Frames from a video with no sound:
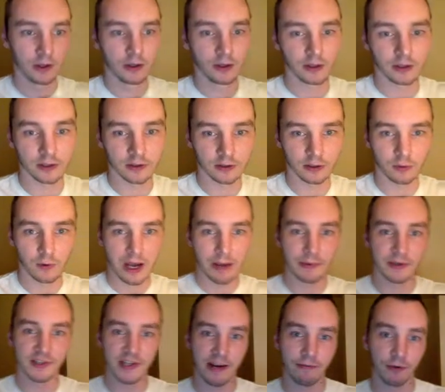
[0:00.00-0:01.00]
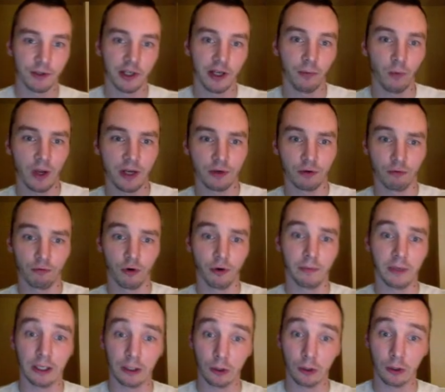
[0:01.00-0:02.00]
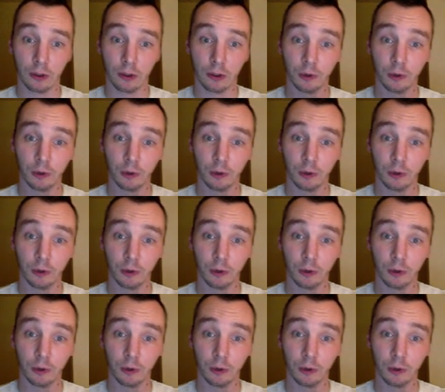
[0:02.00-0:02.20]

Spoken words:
let's look at what happens every time we enter a room, including when